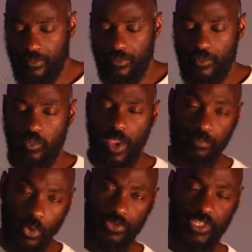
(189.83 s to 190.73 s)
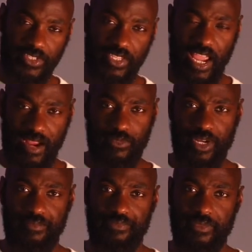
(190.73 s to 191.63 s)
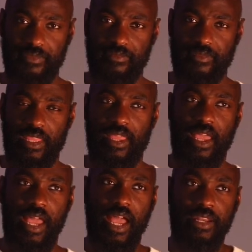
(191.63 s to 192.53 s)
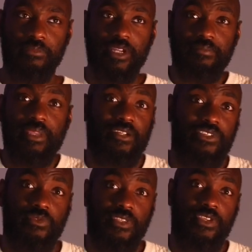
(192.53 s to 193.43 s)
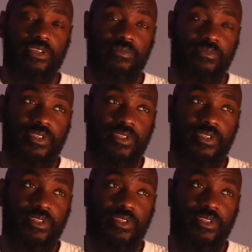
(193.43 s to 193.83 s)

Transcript: We bought this camera, and I'm going to be honest with you.